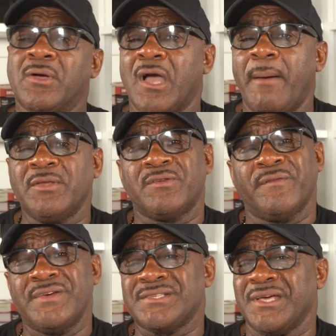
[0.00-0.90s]
coming to
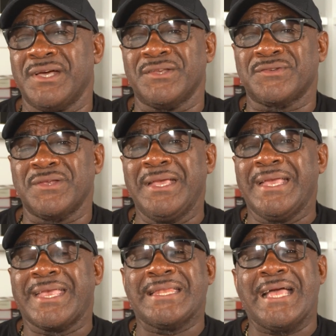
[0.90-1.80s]
visit us
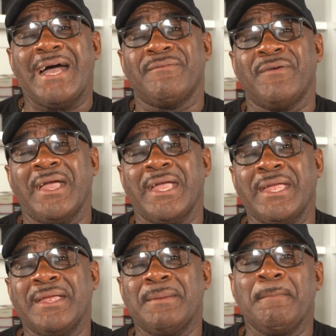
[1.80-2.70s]
can have
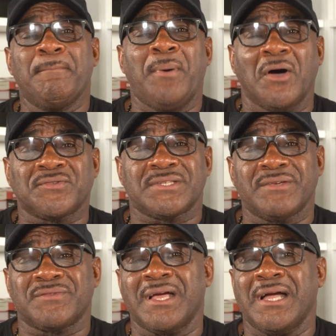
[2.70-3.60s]
a
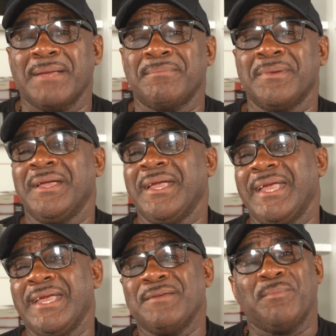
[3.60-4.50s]
positive time
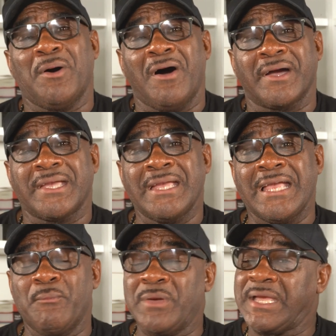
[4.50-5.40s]
in parking
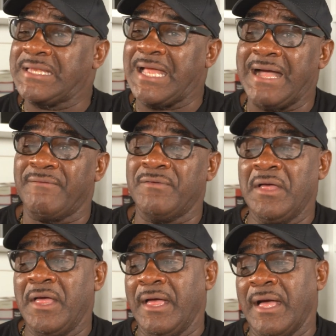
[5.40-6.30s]
and we can have
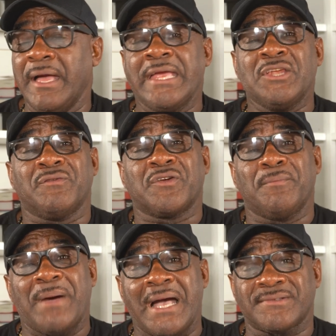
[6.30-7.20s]
enough
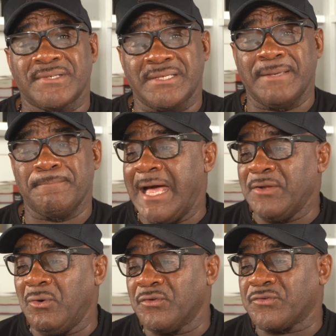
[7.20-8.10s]
capacity.
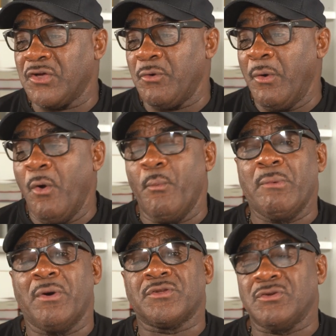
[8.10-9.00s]
And also we
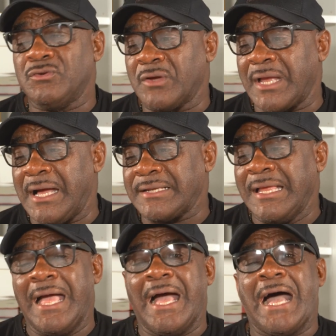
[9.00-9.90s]
want to look at
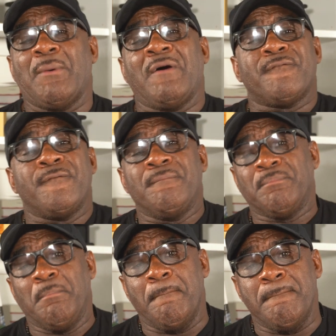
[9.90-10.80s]
our
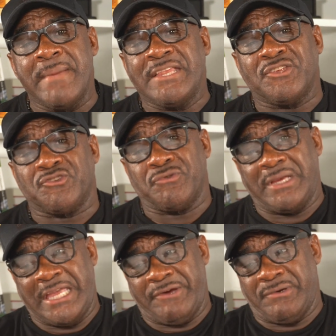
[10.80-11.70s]
ministry
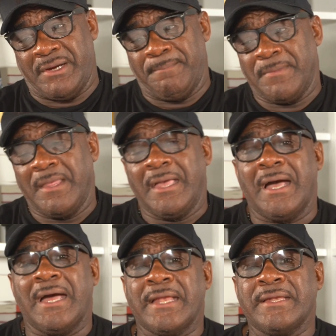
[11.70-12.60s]
area
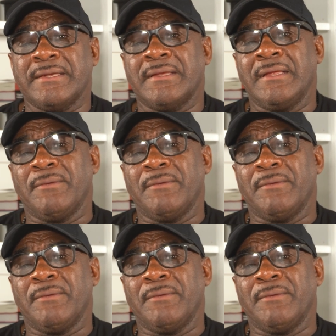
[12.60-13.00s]
and